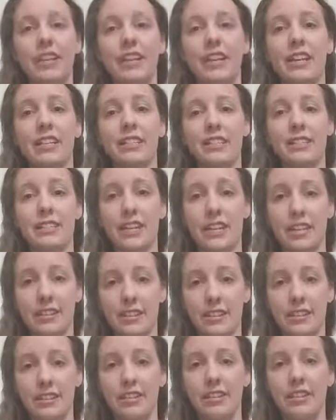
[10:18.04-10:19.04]

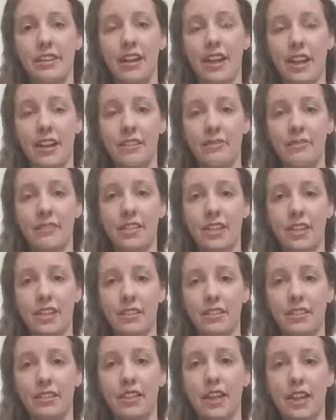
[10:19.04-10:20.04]
and have
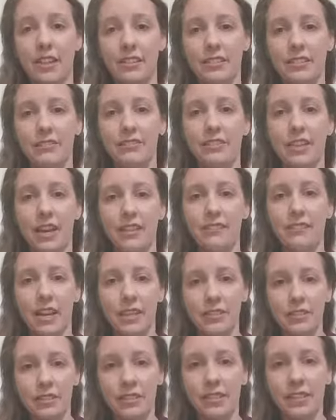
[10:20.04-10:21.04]
the active live
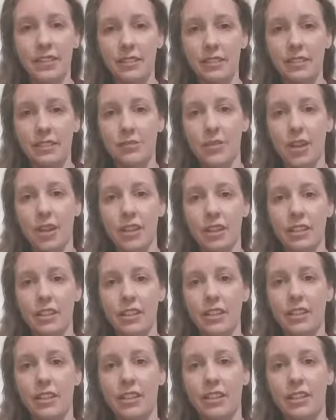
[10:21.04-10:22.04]
virus and spread it,
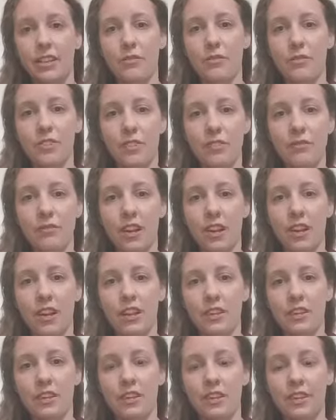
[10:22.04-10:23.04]
which is
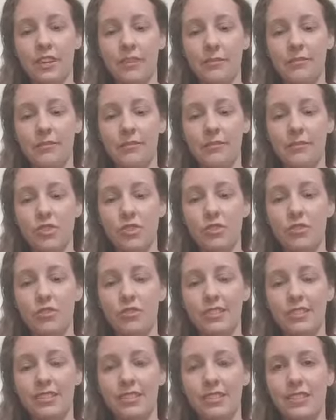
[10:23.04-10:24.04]
why social
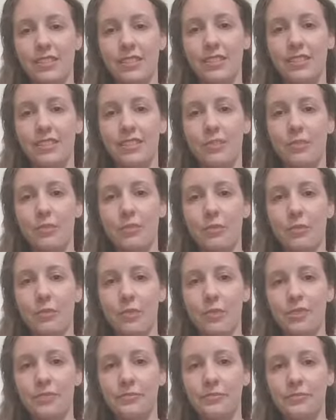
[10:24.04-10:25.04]
distancing is so
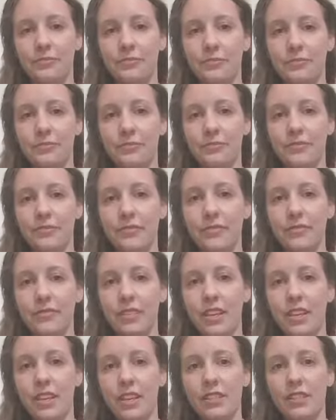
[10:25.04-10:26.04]
important.
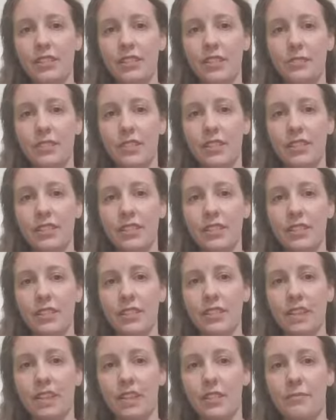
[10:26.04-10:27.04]
So we
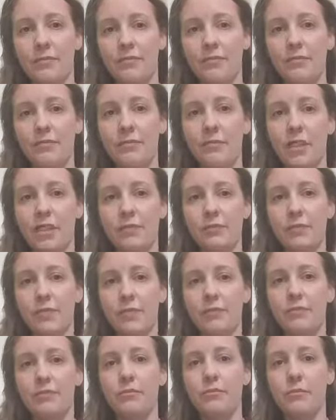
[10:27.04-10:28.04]
see
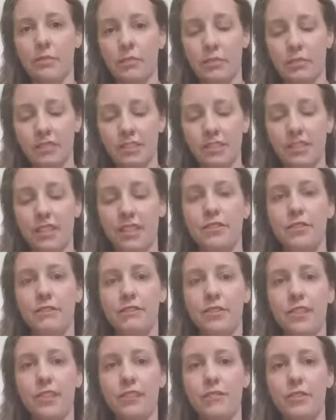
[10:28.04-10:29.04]
mostly the
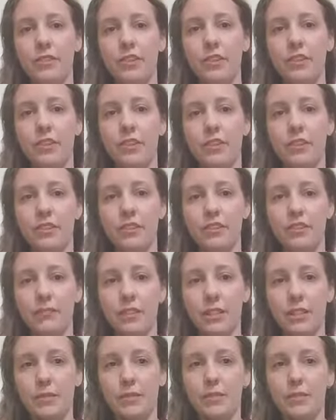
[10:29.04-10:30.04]
fever,
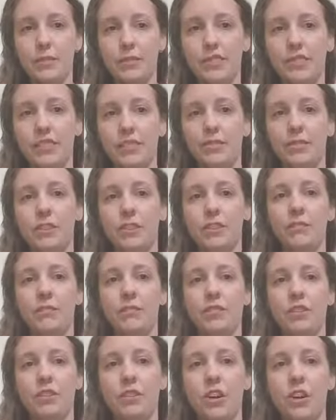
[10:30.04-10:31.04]
respiratory
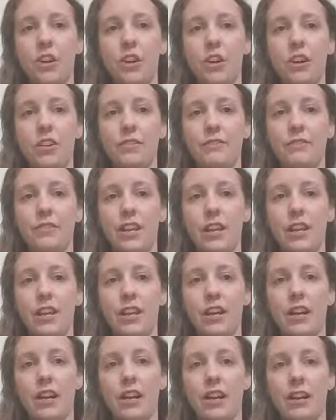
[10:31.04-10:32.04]
symptoms, the cough,
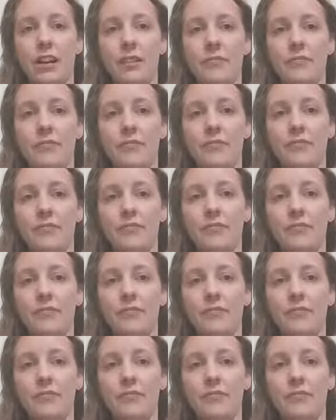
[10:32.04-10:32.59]
and